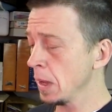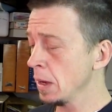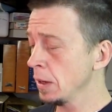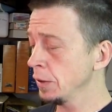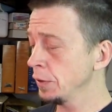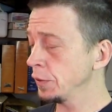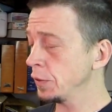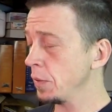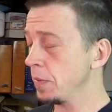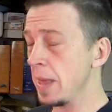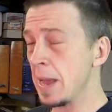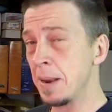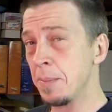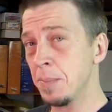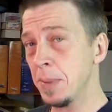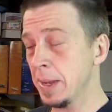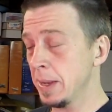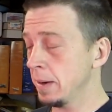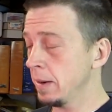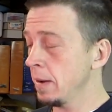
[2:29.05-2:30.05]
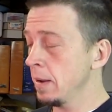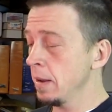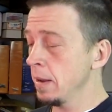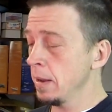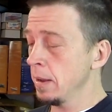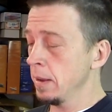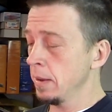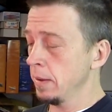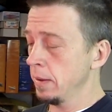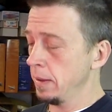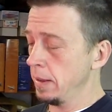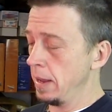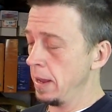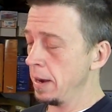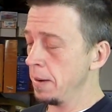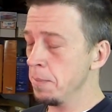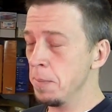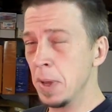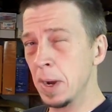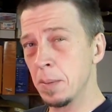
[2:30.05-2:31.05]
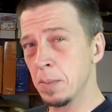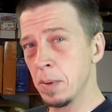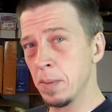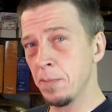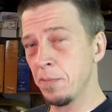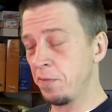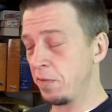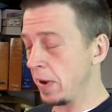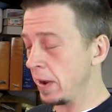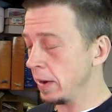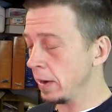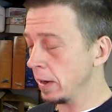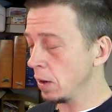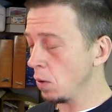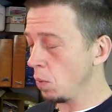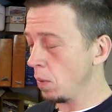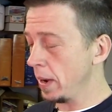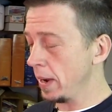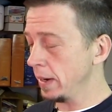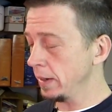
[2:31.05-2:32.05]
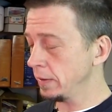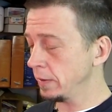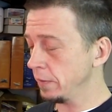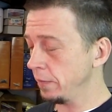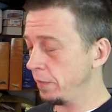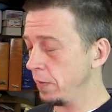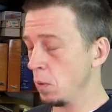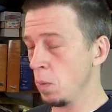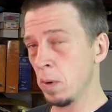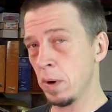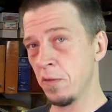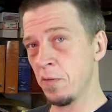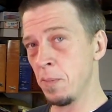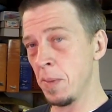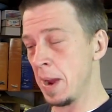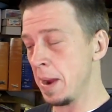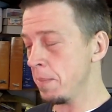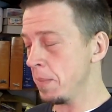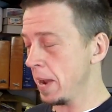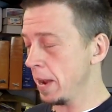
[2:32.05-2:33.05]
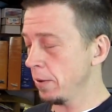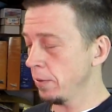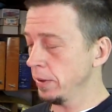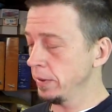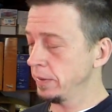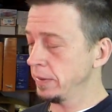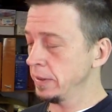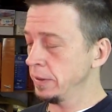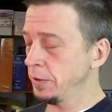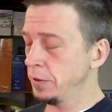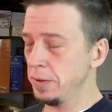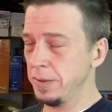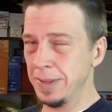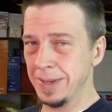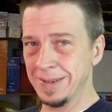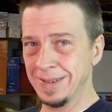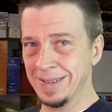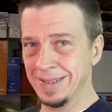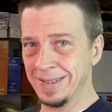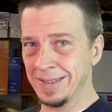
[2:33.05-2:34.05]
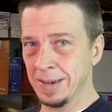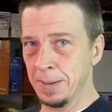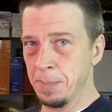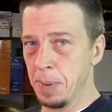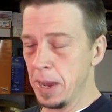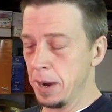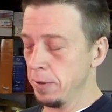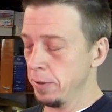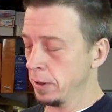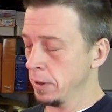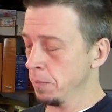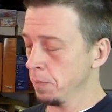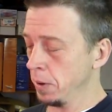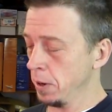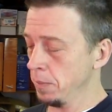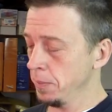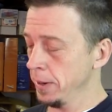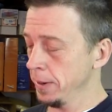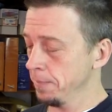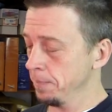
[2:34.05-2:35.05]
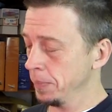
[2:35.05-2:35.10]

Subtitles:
So that meant, at a minimum, finding a way to fit one of my batteries into the existing battery compartment.